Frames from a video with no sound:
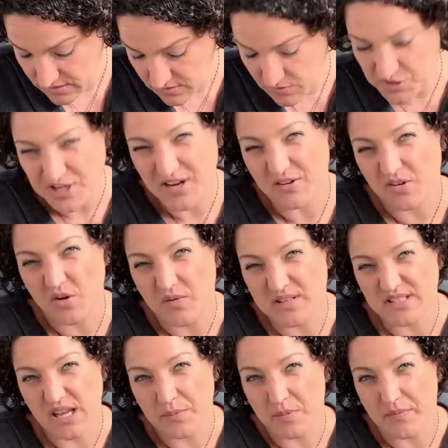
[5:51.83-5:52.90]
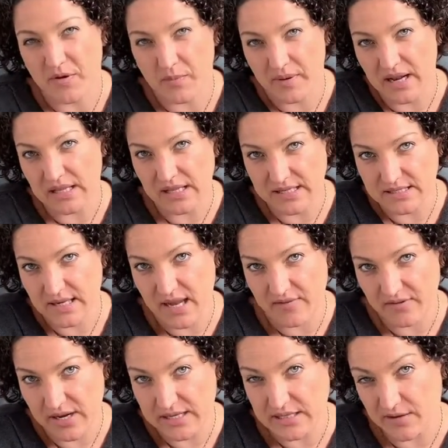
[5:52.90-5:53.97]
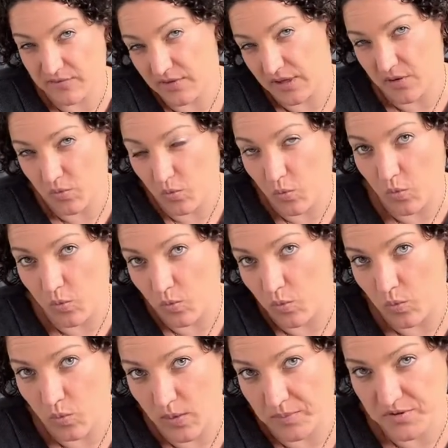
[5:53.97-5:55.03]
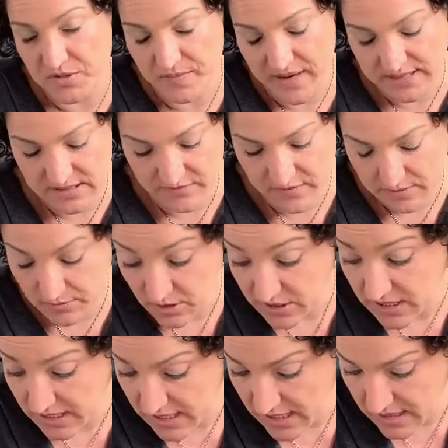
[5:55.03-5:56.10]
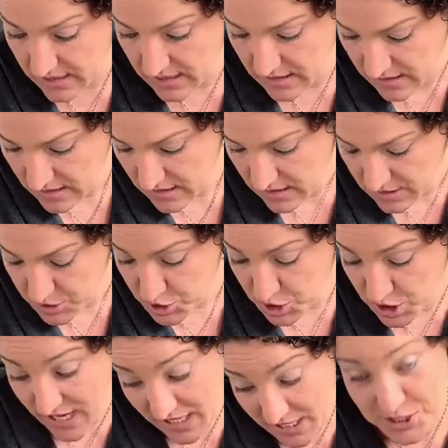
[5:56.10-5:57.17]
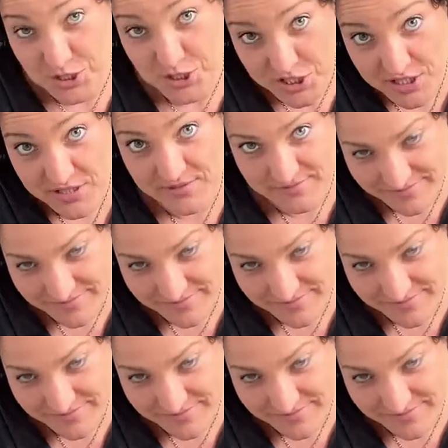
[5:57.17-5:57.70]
which I don't always keep them there, but I like to have an idea of like what perspective I'm looking at. Change